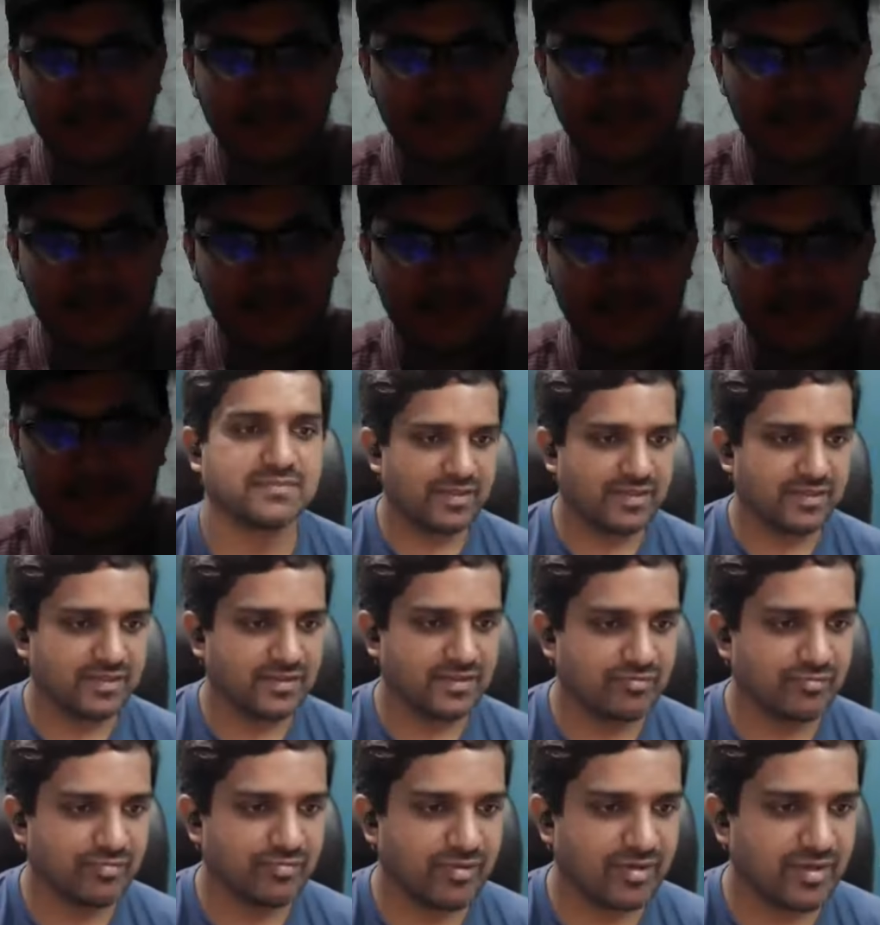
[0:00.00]
Okay.
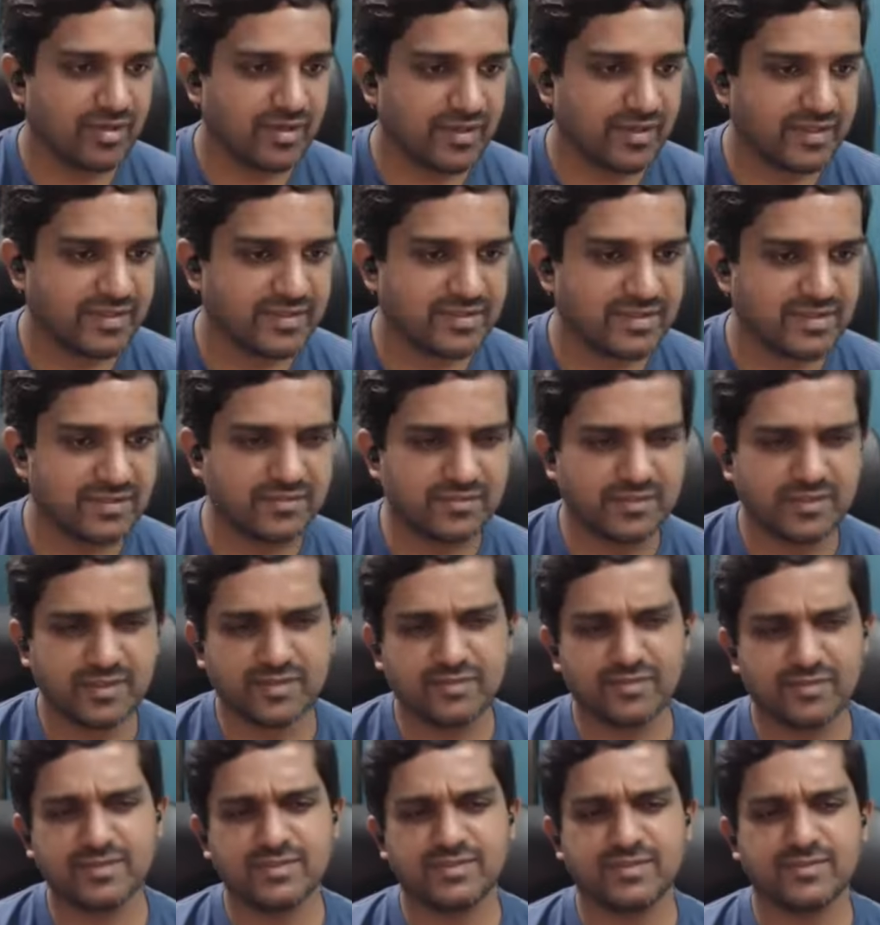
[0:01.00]
For enter
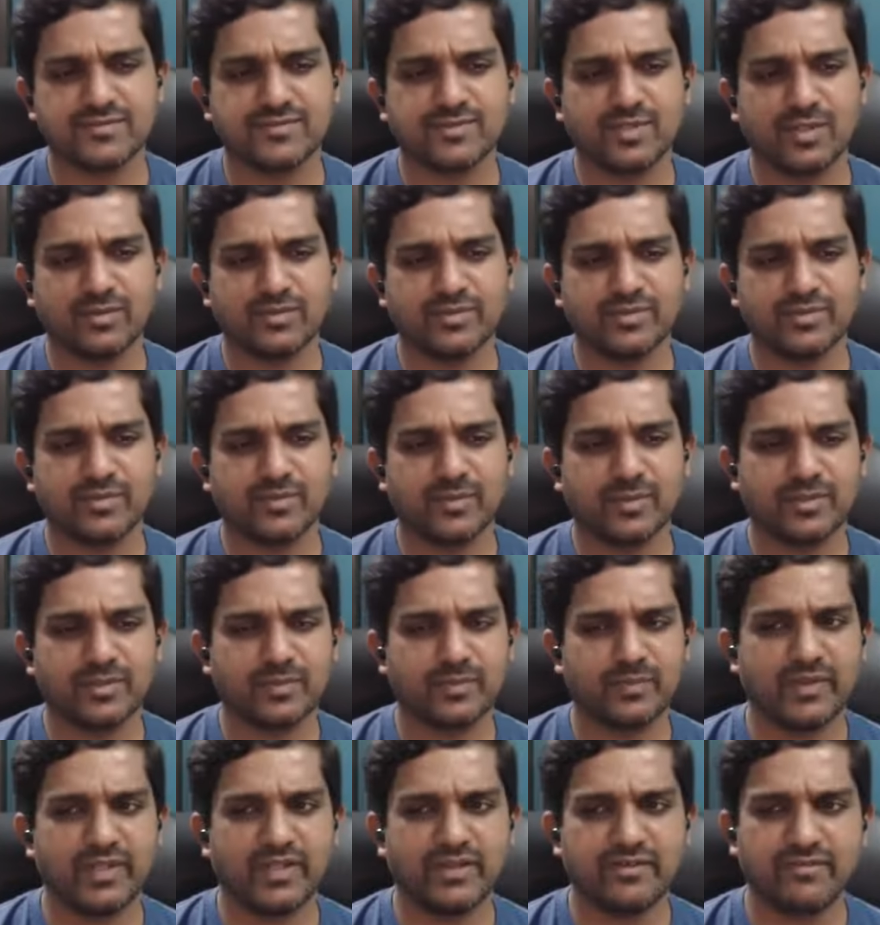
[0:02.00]
frequency of sound you want to
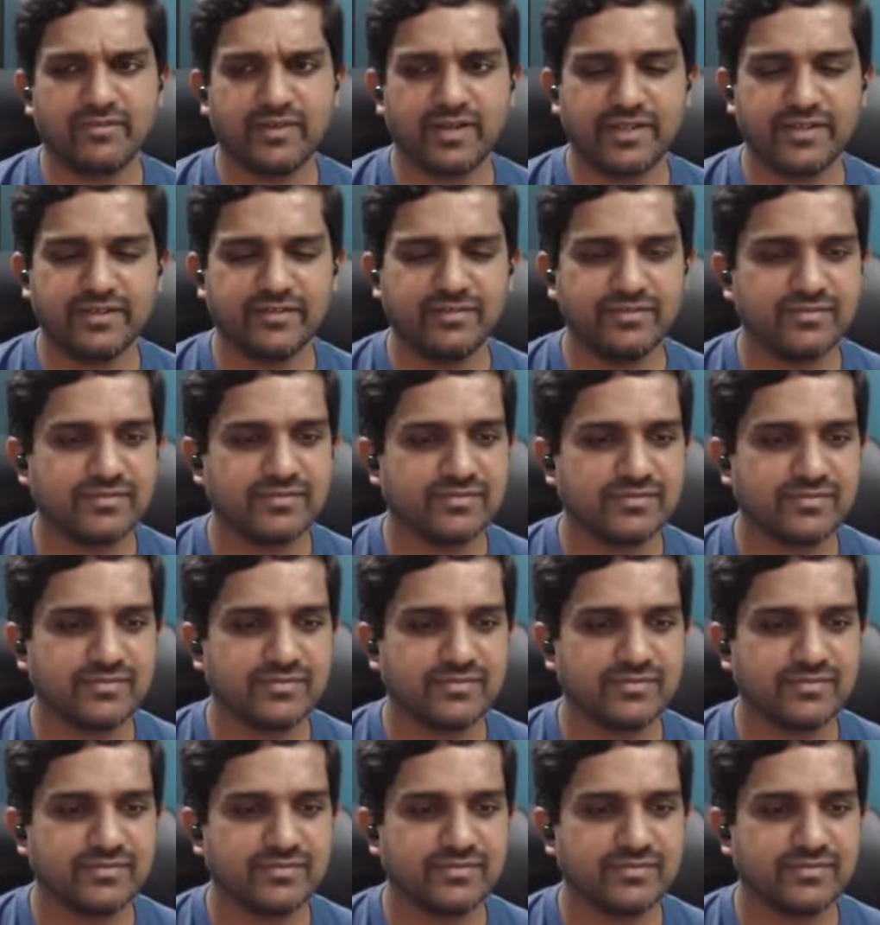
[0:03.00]
play 5.